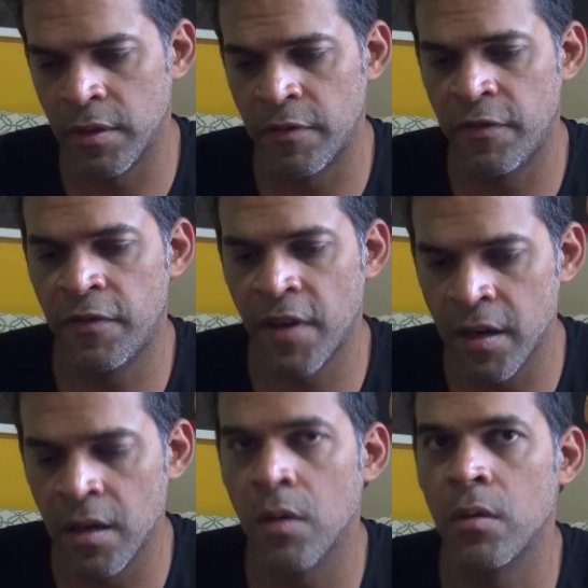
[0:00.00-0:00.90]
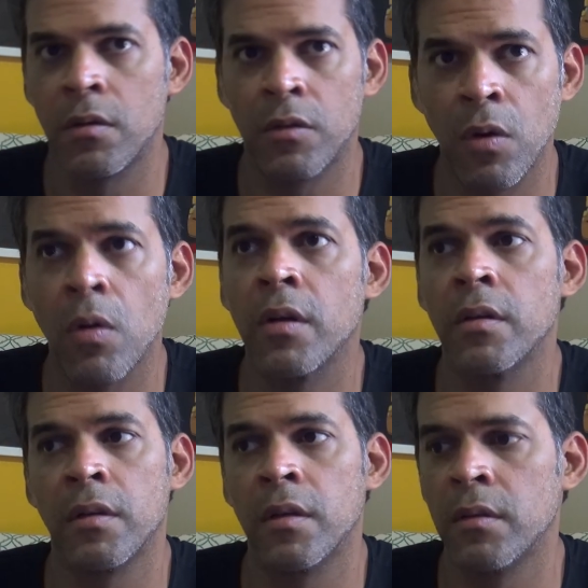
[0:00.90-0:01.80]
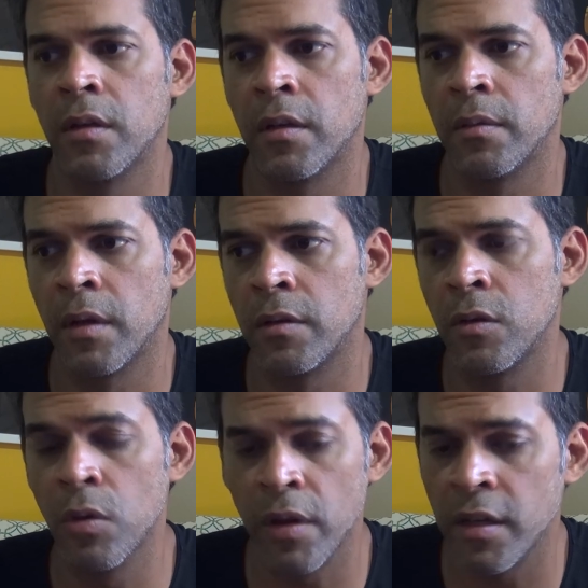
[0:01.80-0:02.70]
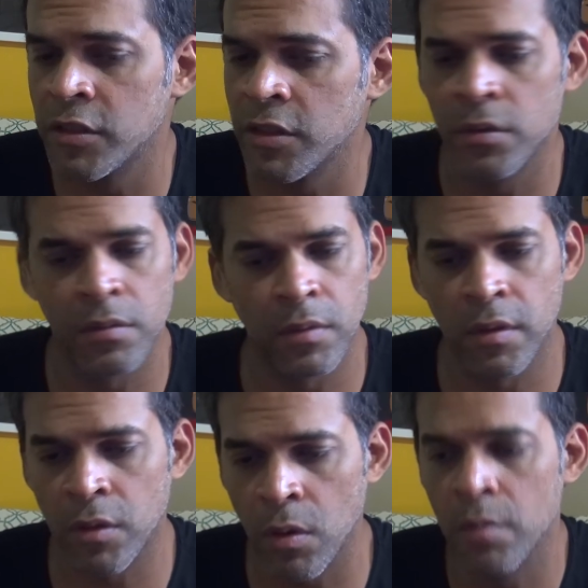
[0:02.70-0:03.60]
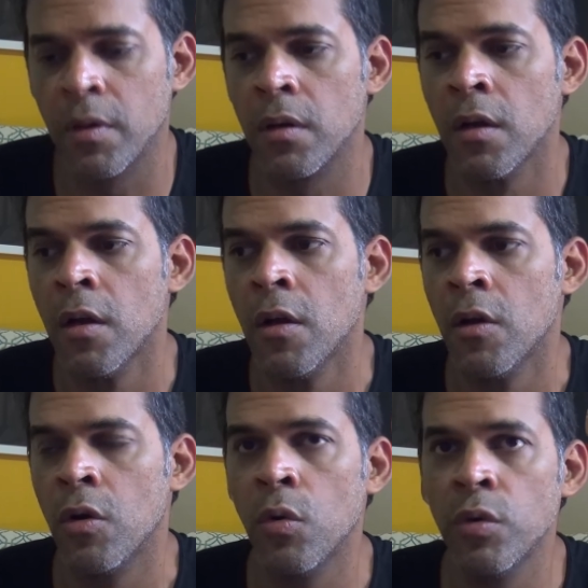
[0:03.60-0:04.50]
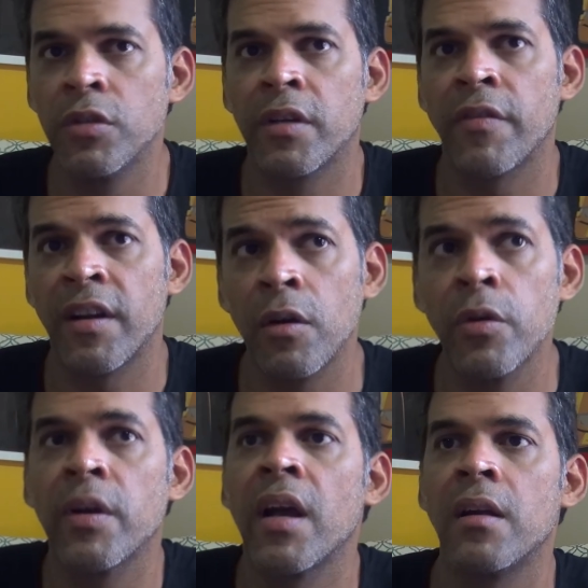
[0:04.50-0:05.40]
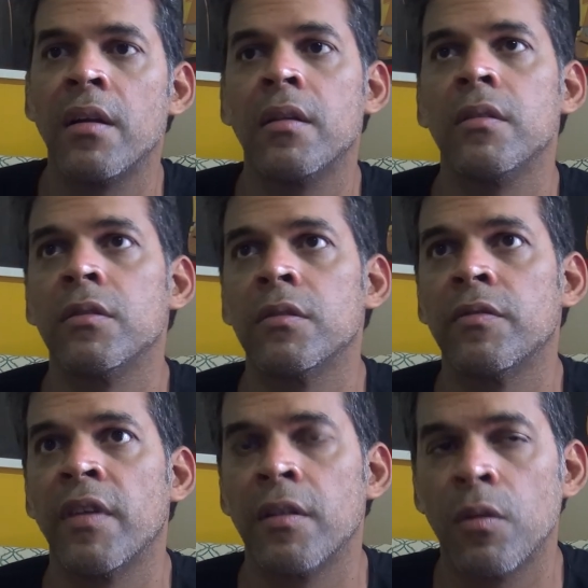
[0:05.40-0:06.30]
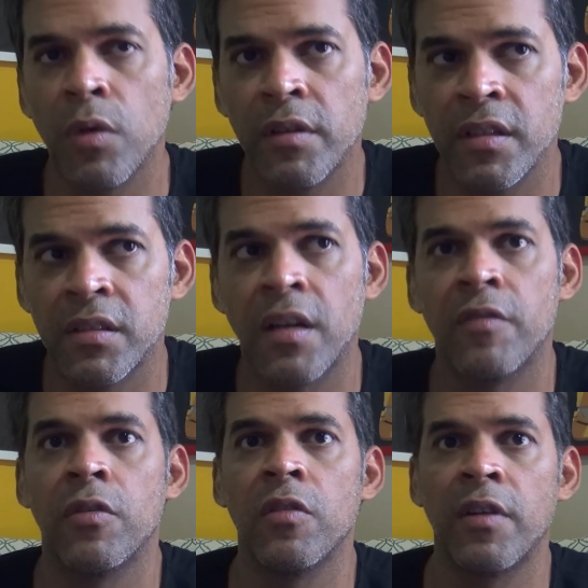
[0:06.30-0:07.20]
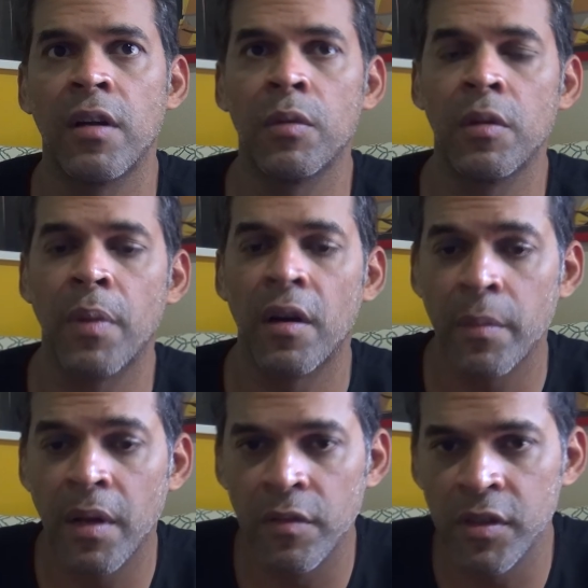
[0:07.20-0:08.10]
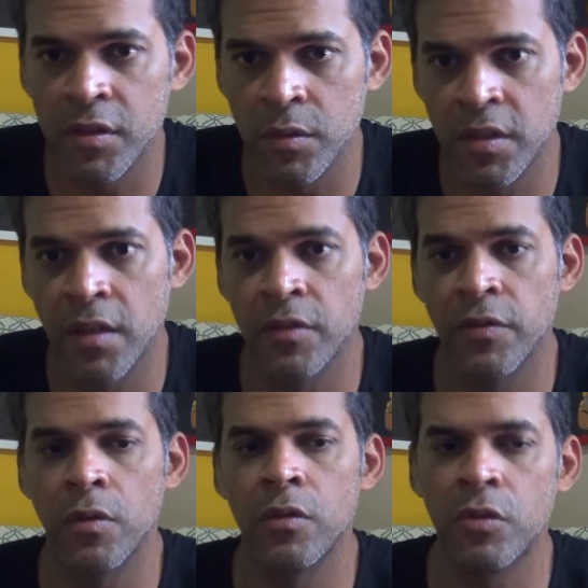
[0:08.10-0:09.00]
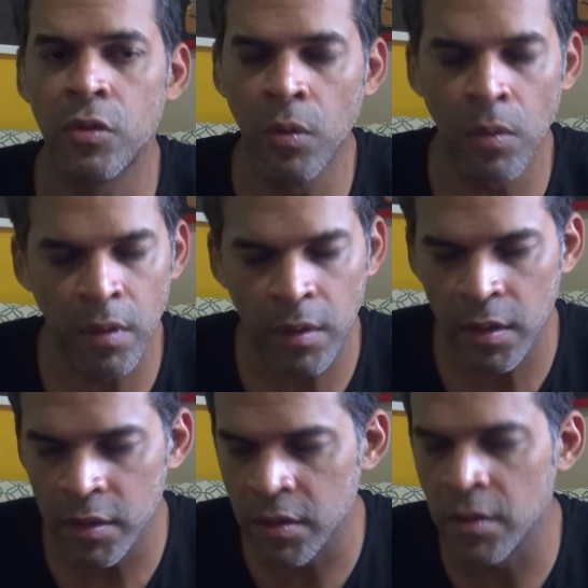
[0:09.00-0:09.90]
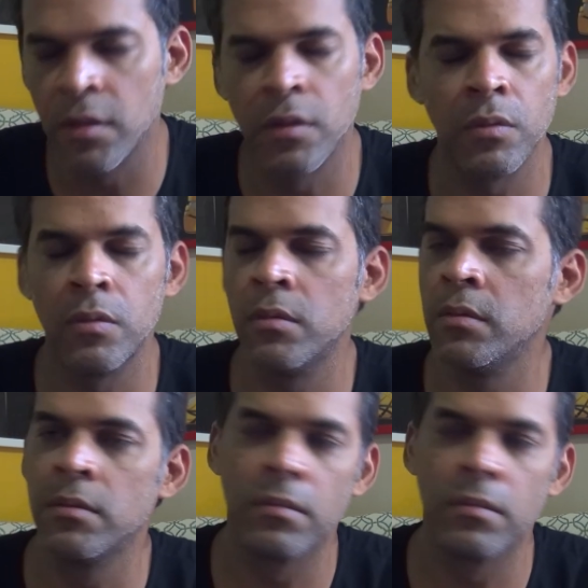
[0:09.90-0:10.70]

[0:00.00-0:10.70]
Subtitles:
find out and talk and go to NGOs and talk about find out who your candidate is. Find out what they stand for. Find out what the party manifesto stands for. Don't listen to